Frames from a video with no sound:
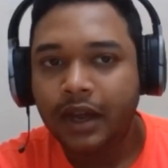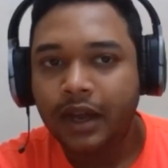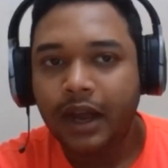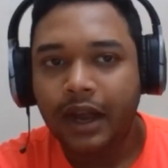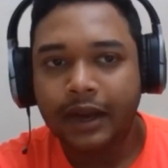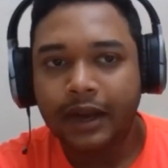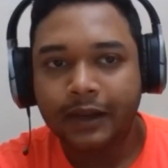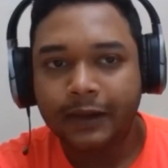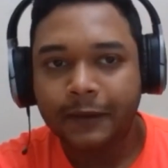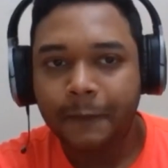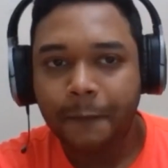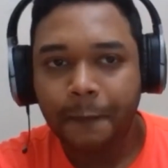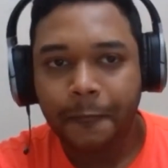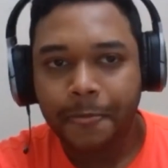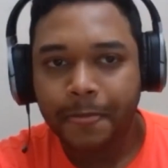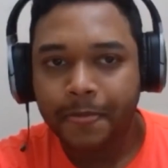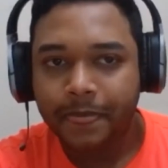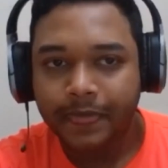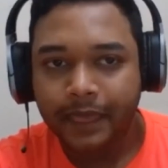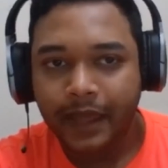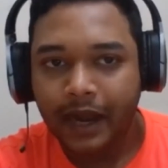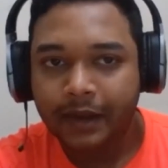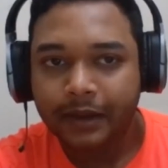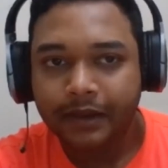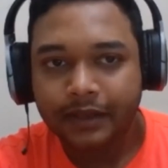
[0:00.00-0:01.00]
And
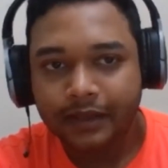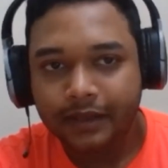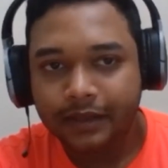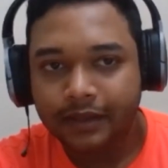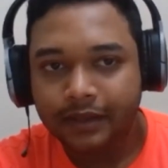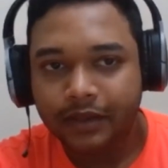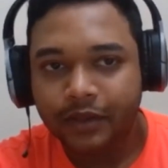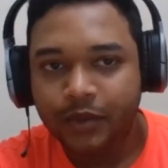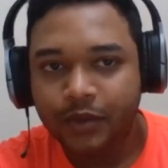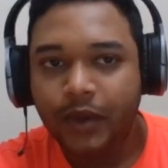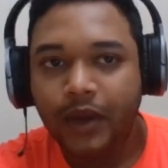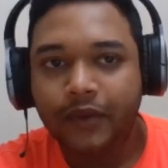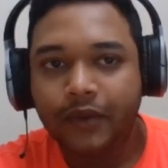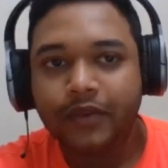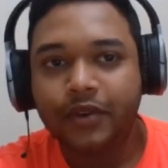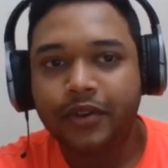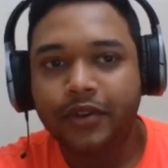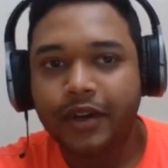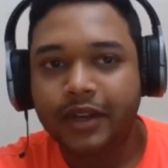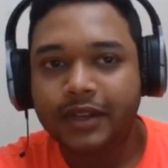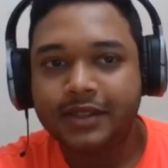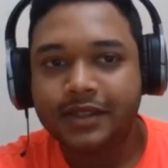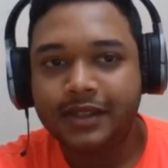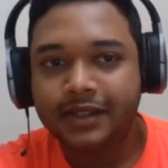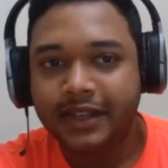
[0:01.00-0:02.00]
that you have to
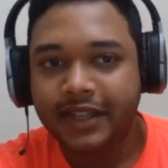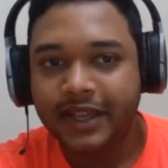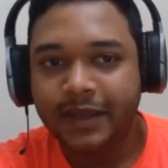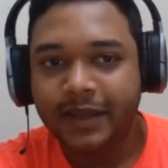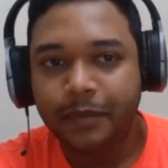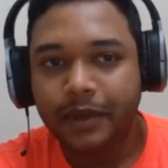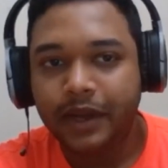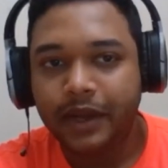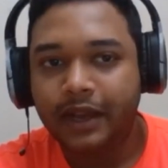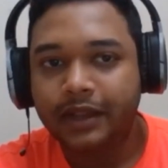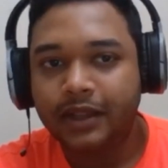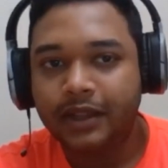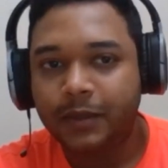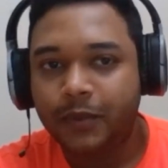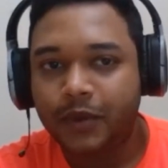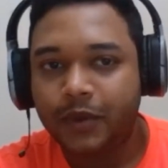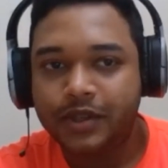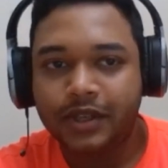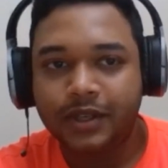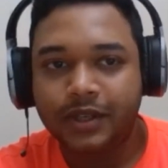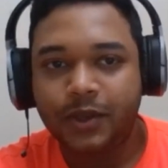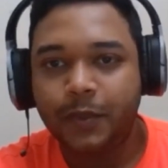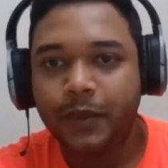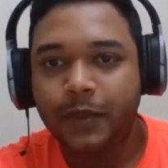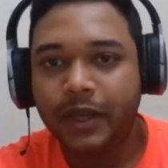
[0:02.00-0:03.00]
trust the team behind the
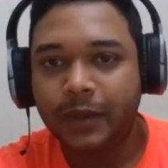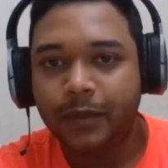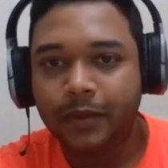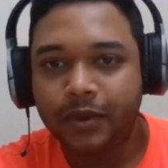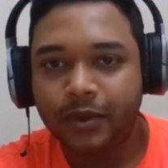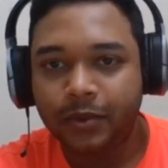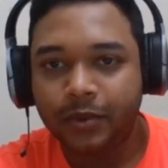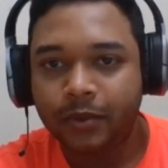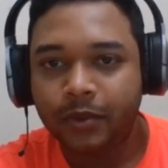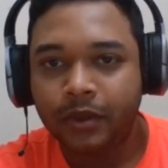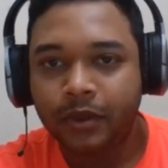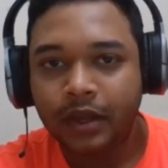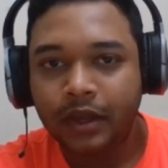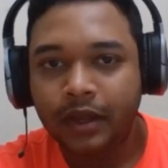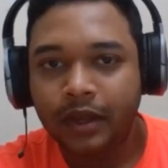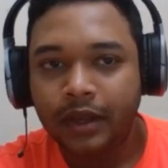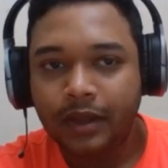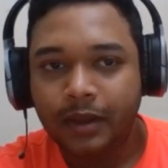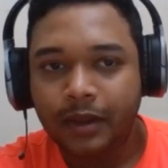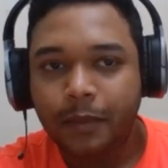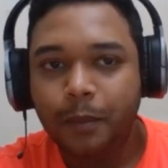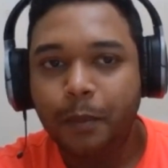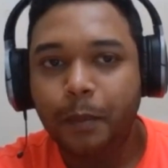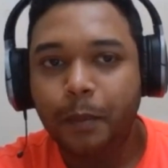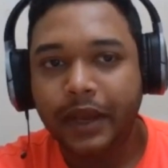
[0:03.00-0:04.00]
project to be able to
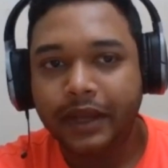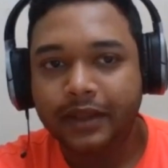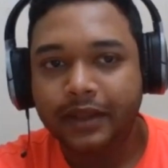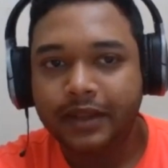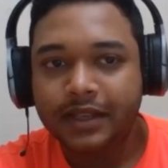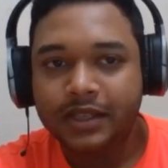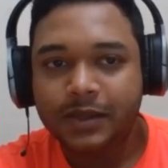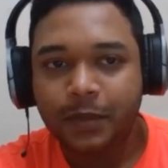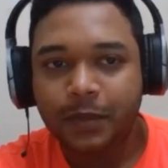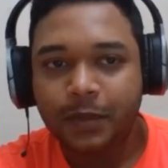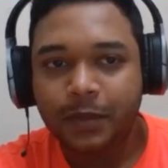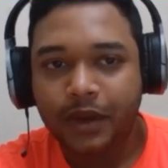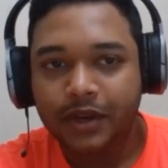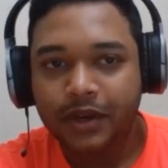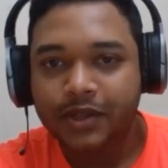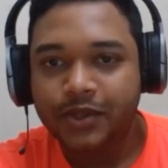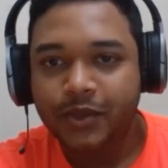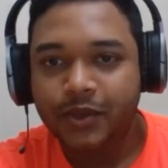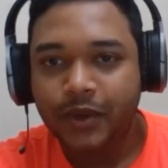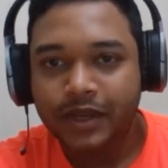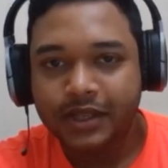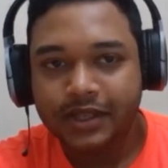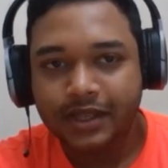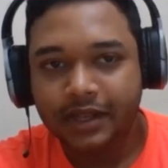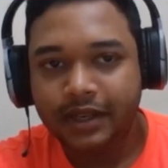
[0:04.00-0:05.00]
make the smart
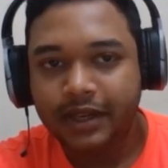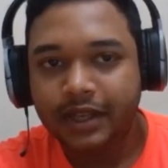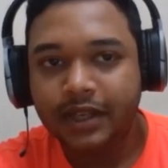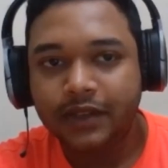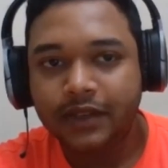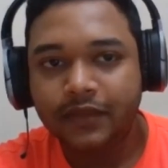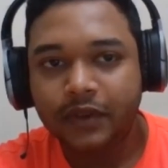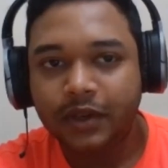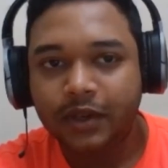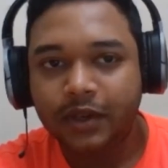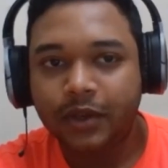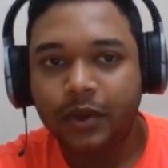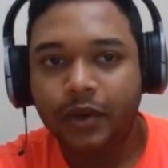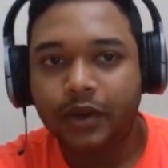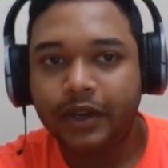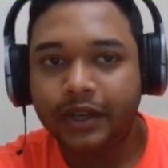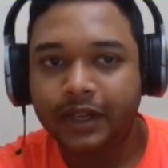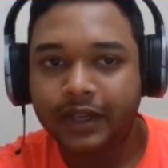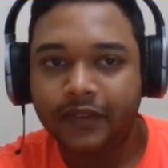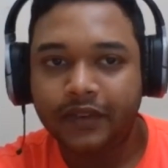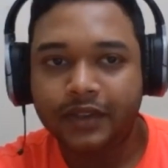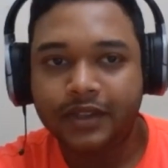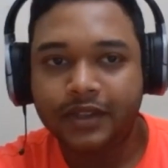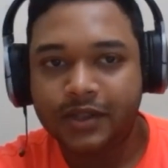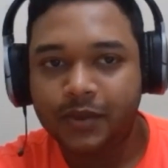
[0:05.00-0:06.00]
choice and deliver accordingly,
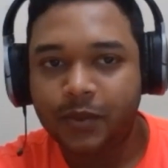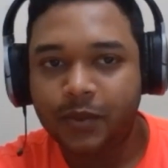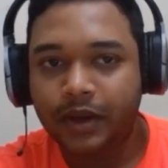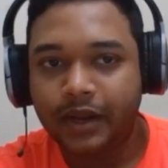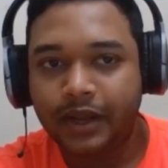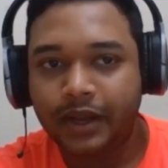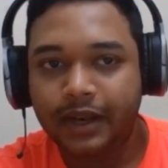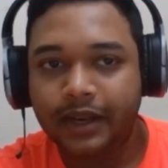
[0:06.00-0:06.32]
which is what I